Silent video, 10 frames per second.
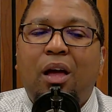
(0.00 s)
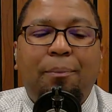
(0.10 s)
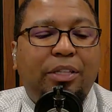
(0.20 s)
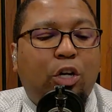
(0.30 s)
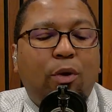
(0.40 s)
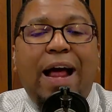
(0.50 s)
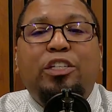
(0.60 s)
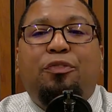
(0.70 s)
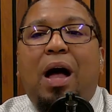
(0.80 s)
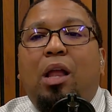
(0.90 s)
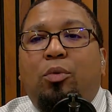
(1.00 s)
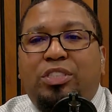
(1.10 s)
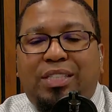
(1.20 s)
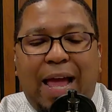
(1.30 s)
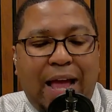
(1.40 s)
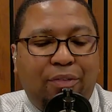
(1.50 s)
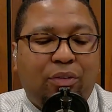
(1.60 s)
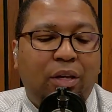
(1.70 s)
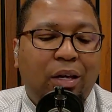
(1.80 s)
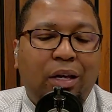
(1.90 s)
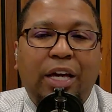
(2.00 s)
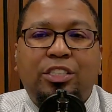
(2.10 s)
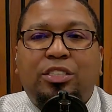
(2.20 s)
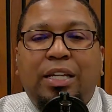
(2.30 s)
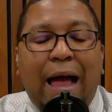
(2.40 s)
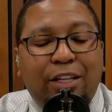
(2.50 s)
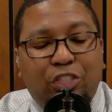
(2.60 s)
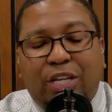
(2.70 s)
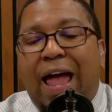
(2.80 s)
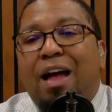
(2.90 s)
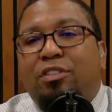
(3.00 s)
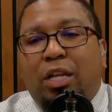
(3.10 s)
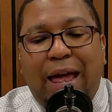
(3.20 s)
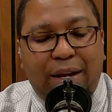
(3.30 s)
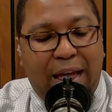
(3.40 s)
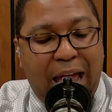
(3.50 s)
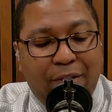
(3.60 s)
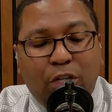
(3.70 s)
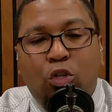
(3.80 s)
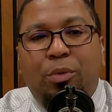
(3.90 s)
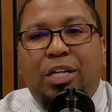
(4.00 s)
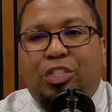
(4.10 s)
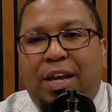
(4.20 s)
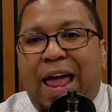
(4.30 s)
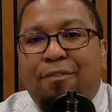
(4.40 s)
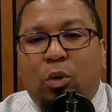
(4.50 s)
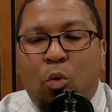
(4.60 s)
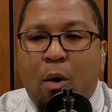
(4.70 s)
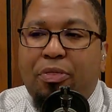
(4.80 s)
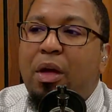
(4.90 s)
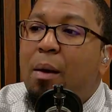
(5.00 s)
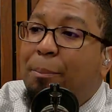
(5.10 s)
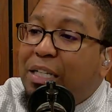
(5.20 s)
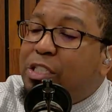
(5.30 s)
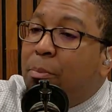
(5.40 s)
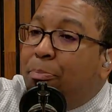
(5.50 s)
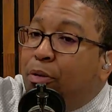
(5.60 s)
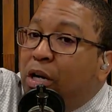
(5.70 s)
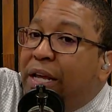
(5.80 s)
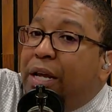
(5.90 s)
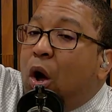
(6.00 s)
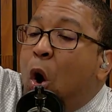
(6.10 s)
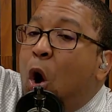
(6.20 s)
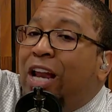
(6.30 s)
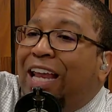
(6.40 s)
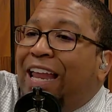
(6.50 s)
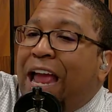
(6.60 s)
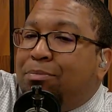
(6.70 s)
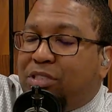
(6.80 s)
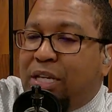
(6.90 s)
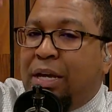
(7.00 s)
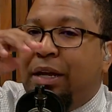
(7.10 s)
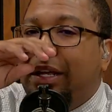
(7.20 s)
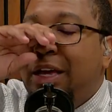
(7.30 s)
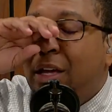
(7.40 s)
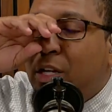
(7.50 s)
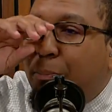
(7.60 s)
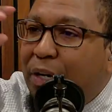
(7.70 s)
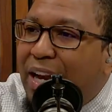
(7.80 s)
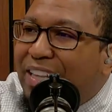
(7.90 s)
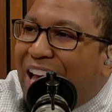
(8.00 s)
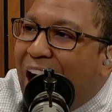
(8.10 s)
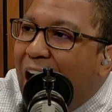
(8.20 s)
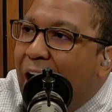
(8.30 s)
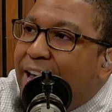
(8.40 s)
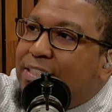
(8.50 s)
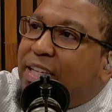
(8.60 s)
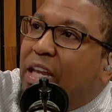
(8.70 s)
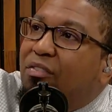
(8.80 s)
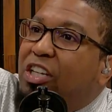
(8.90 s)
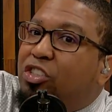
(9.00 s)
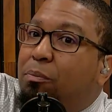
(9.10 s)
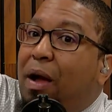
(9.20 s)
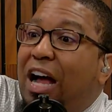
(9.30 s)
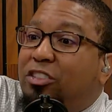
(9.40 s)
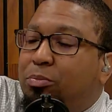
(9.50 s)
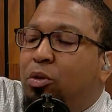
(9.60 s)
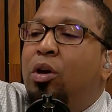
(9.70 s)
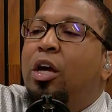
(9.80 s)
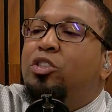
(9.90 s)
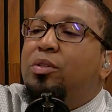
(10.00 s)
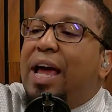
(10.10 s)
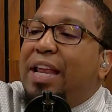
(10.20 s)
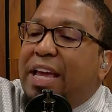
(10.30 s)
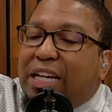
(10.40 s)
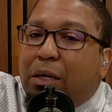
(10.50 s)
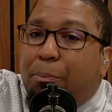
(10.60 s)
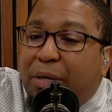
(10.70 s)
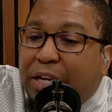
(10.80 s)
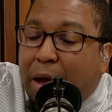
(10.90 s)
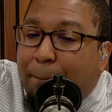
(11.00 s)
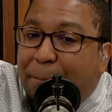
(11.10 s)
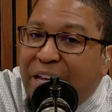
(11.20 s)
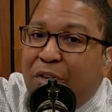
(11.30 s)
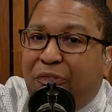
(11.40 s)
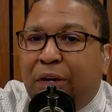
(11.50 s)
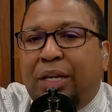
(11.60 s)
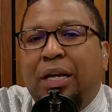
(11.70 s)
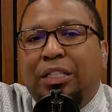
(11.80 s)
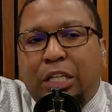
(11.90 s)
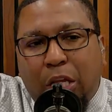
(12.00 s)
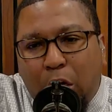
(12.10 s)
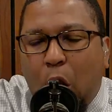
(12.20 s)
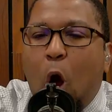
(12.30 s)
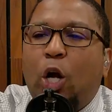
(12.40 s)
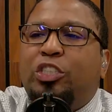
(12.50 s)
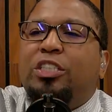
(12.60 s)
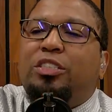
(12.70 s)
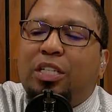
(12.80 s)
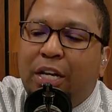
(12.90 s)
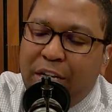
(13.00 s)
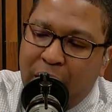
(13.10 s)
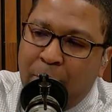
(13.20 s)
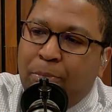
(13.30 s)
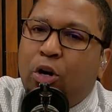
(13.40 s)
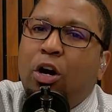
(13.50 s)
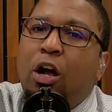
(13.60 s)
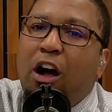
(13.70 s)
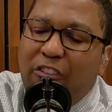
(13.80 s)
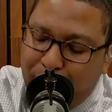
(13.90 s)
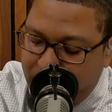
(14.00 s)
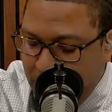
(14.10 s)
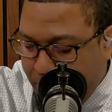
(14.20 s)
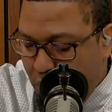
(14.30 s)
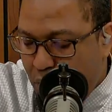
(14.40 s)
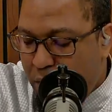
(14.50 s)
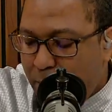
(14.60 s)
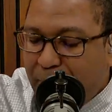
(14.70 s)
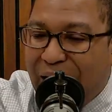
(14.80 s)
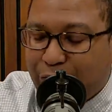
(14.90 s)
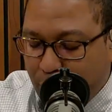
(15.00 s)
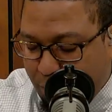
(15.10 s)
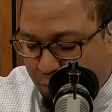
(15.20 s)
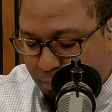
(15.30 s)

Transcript: But the Christ follower's task is to not just have the light, have the illumination, and have the warmth, but to put it on a lampstand, to put it at the highest elevation possible so that it could be a benefit to the largest number of people possible.